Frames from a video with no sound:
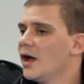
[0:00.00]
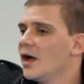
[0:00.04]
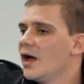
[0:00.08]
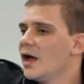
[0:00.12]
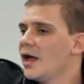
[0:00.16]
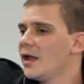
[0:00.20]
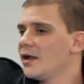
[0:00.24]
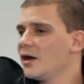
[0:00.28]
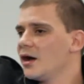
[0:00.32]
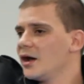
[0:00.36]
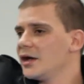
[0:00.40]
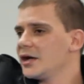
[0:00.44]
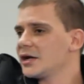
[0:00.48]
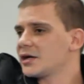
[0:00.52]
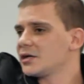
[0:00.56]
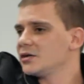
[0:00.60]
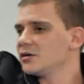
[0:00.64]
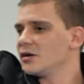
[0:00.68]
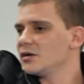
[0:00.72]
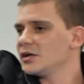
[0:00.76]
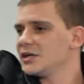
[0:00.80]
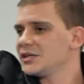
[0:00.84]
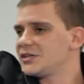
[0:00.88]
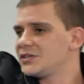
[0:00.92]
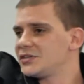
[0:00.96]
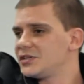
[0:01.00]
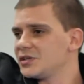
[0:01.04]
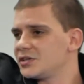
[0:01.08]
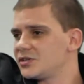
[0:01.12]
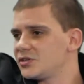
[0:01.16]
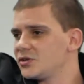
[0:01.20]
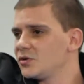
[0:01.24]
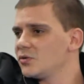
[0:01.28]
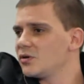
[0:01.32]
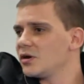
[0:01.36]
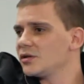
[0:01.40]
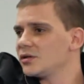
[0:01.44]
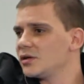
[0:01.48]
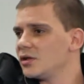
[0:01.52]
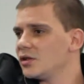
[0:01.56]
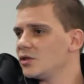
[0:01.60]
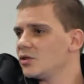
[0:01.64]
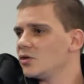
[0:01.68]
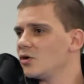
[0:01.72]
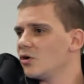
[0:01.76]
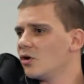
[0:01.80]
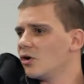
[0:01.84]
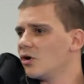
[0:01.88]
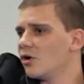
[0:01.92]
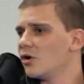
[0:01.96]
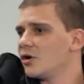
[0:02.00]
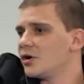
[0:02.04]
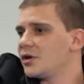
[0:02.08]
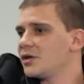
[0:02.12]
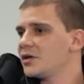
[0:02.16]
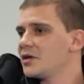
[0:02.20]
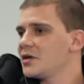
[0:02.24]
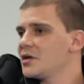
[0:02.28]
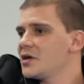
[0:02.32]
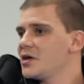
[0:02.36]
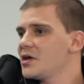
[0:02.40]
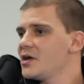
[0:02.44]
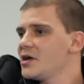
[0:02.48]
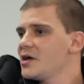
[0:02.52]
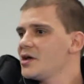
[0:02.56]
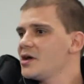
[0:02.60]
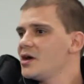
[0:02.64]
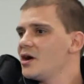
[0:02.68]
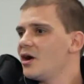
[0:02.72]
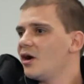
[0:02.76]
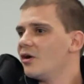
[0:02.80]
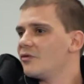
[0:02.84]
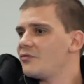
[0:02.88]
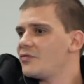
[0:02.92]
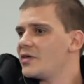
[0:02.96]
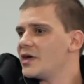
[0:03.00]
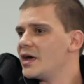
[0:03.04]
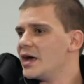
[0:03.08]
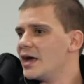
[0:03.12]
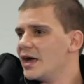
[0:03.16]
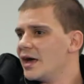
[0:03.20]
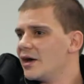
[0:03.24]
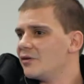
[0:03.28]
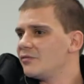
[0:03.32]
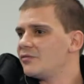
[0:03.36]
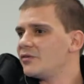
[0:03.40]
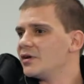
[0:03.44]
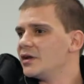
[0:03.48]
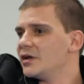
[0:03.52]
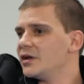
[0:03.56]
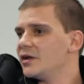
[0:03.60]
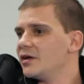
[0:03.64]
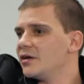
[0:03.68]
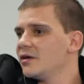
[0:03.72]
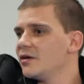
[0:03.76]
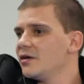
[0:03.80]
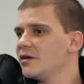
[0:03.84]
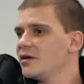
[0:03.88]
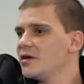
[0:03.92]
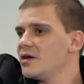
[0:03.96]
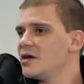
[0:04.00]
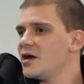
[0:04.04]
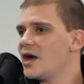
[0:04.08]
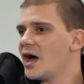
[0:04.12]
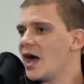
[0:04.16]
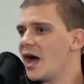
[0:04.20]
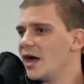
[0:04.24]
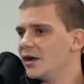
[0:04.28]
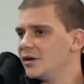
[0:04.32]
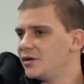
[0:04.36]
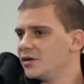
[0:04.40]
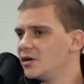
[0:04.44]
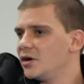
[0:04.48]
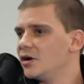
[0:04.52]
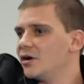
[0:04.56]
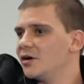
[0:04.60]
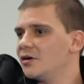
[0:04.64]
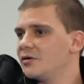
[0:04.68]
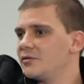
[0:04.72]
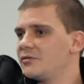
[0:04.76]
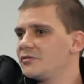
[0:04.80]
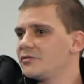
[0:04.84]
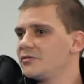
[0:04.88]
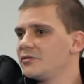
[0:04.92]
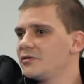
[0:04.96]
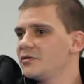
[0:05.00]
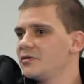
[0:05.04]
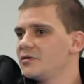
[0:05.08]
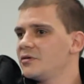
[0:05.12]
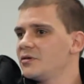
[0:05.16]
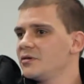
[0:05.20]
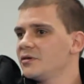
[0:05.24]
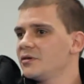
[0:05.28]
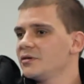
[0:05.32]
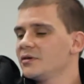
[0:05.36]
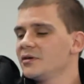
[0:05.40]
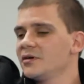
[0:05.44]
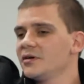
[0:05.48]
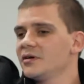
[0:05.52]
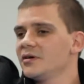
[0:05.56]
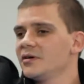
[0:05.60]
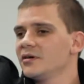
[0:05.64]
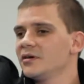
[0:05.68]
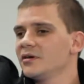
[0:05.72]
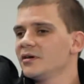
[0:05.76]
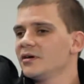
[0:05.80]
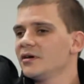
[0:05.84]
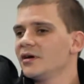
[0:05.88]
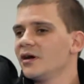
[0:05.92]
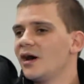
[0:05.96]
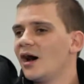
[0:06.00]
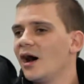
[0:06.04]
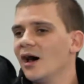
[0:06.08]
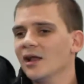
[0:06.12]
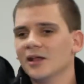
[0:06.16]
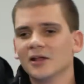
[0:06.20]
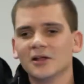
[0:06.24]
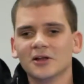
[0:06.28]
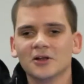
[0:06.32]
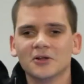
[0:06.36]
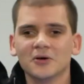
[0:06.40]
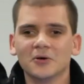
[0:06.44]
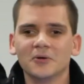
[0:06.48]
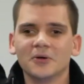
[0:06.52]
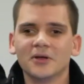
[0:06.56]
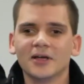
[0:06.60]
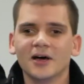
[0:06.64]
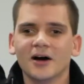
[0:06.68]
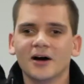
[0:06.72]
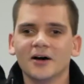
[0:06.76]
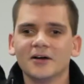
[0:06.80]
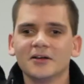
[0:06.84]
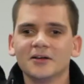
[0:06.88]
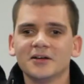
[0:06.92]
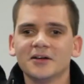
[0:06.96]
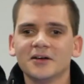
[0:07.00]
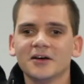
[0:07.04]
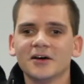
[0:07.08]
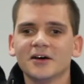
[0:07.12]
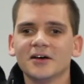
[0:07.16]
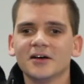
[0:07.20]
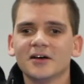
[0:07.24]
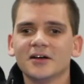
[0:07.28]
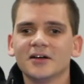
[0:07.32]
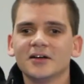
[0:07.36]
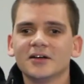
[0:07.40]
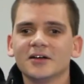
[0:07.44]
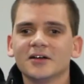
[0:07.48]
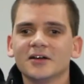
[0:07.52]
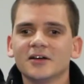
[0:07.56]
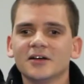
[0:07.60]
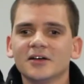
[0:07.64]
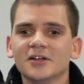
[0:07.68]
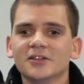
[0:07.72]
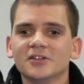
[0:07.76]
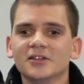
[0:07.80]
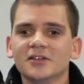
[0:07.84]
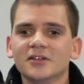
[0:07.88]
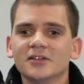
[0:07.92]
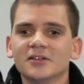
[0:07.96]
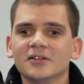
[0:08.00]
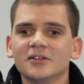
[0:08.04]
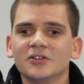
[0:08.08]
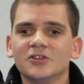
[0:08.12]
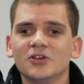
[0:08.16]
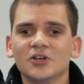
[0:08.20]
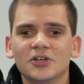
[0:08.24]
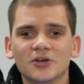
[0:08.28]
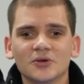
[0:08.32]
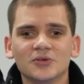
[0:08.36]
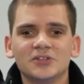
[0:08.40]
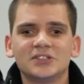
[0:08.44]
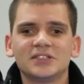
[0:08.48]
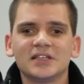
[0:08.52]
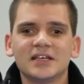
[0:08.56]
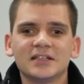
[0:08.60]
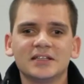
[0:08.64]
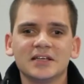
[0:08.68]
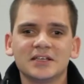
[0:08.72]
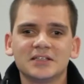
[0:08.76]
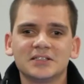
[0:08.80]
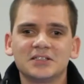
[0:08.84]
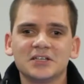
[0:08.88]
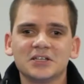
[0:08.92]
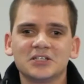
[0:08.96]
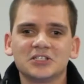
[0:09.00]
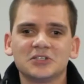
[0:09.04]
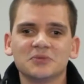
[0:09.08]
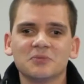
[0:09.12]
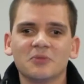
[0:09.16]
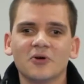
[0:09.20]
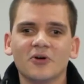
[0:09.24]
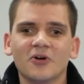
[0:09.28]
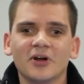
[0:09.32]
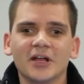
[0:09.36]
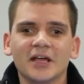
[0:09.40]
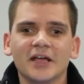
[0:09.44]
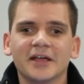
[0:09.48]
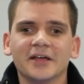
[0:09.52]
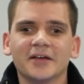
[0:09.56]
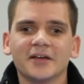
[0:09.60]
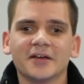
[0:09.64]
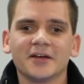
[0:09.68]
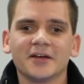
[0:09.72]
and I acknowledge that you are the Lord of the heaven and earth. Hallelujah. Do you see this this morning?